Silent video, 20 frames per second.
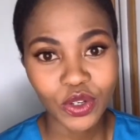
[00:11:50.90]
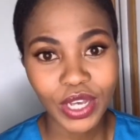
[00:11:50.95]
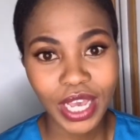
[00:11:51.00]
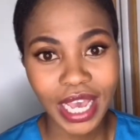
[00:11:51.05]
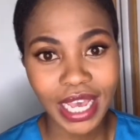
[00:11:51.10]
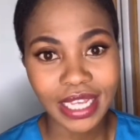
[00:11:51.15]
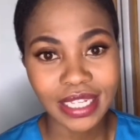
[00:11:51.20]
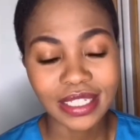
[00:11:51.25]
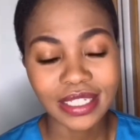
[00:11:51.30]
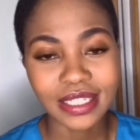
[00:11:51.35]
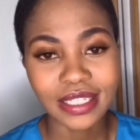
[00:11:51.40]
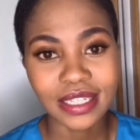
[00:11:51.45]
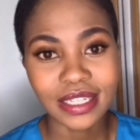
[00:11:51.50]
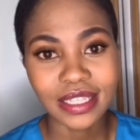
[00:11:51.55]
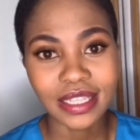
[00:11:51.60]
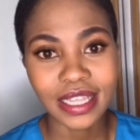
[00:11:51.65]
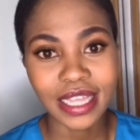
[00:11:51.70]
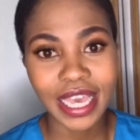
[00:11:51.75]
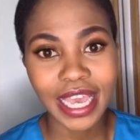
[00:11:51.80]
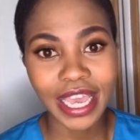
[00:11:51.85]
at
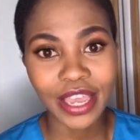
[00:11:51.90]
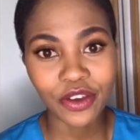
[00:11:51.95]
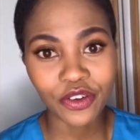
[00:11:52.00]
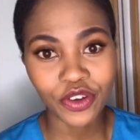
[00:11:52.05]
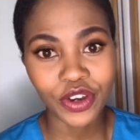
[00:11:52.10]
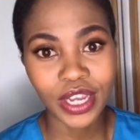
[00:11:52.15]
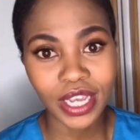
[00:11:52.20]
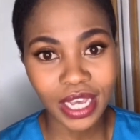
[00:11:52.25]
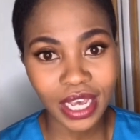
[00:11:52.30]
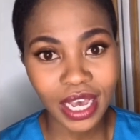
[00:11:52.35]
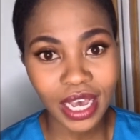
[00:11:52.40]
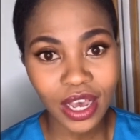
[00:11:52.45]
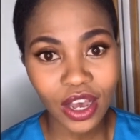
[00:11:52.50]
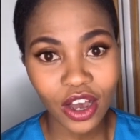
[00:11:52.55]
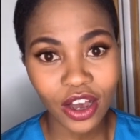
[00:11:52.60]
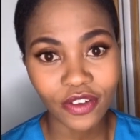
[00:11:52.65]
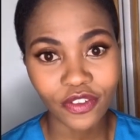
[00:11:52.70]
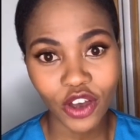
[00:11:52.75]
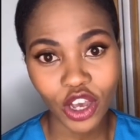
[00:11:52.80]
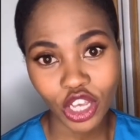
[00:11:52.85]
the area
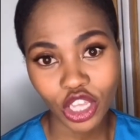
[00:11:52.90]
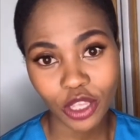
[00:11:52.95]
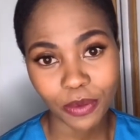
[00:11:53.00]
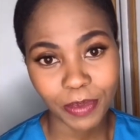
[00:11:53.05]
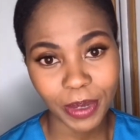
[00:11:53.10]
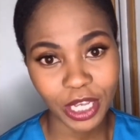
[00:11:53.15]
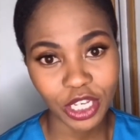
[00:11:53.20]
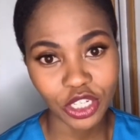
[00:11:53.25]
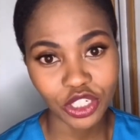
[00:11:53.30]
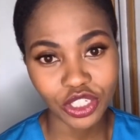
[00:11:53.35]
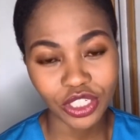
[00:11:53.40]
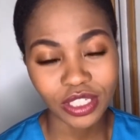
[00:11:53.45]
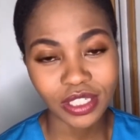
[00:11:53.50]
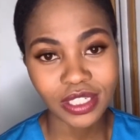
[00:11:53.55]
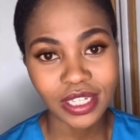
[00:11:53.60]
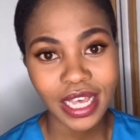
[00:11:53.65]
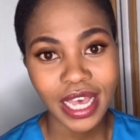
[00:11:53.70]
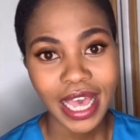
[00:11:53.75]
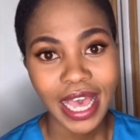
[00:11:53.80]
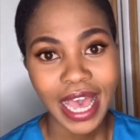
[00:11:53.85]
of occupation,
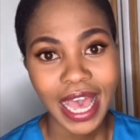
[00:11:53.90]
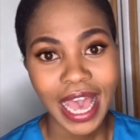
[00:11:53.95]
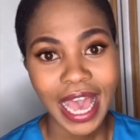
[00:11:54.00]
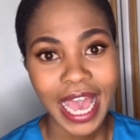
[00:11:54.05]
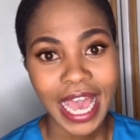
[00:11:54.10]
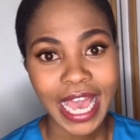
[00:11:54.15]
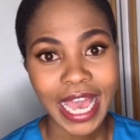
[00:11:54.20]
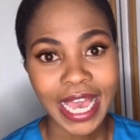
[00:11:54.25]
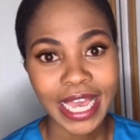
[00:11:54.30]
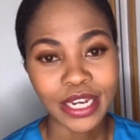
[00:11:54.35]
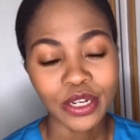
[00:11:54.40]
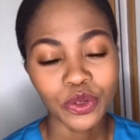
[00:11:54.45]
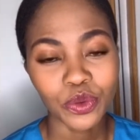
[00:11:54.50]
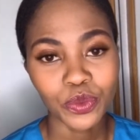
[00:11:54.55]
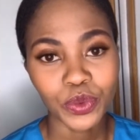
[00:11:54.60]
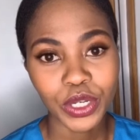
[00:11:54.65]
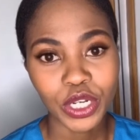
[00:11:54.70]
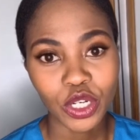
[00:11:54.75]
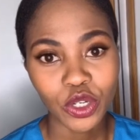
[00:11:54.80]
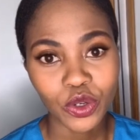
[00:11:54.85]
and we
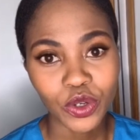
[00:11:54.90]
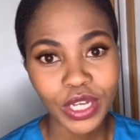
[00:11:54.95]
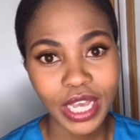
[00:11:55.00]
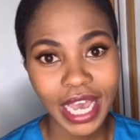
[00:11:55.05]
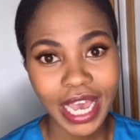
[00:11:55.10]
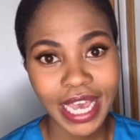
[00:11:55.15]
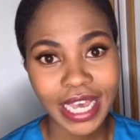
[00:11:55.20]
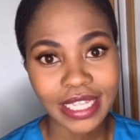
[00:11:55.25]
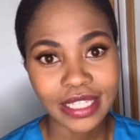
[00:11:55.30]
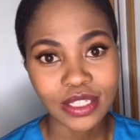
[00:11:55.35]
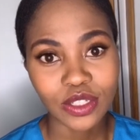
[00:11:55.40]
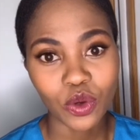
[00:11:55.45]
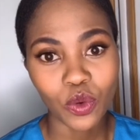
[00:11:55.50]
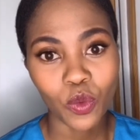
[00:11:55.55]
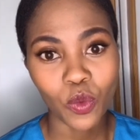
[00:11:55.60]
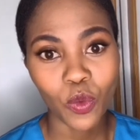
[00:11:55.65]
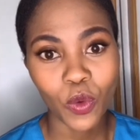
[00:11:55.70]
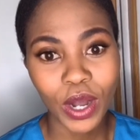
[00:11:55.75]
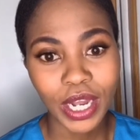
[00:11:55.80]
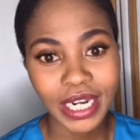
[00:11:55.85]
look at
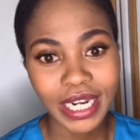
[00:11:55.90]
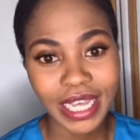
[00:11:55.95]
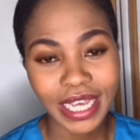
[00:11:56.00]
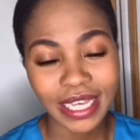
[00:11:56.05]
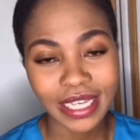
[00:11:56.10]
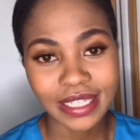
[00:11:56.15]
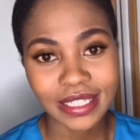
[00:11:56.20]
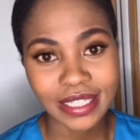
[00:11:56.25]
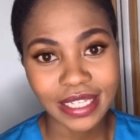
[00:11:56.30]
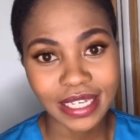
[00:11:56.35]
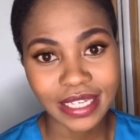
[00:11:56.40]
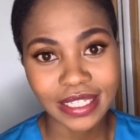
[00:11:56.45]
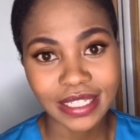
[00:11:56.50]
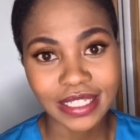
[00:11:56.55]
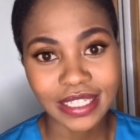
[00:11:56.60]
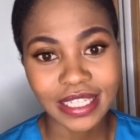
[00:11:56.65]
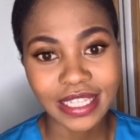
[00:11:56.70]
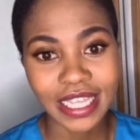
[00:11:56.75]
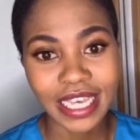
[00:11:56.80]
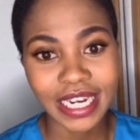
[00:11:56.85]
what is it
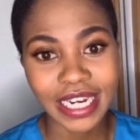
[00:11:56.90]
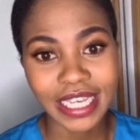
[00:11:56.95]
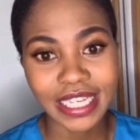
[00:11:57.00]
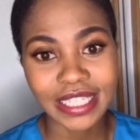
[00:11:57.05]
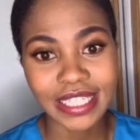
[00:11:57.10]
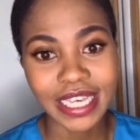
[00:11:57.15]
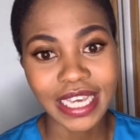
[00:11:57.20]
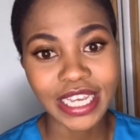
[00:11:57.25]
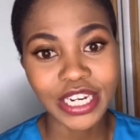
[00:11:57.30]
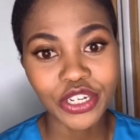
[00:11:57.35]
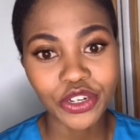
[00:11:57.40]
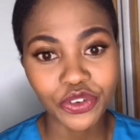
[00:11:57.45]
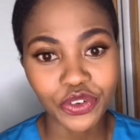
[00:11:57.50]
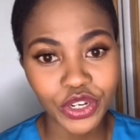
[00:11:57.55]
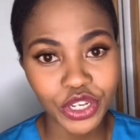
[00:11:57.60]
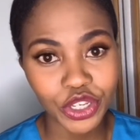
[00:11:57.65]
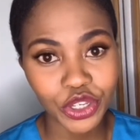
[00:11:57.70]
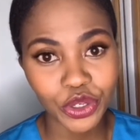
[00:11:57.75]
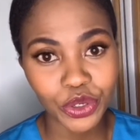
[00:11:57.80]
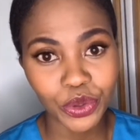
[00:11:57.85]
that is hindering
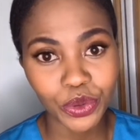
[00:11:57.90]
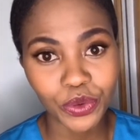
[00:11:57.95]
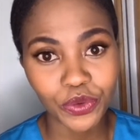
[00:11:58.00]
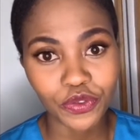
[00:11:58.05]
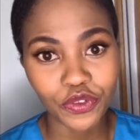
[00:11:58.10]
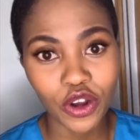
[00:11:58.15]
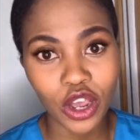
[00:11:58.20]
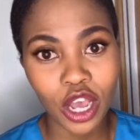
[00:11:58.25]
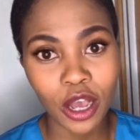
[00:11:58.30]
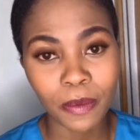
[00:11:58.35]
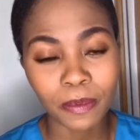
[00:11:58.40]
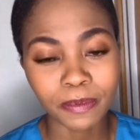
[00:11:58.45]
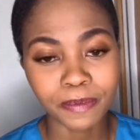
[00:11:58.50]
you from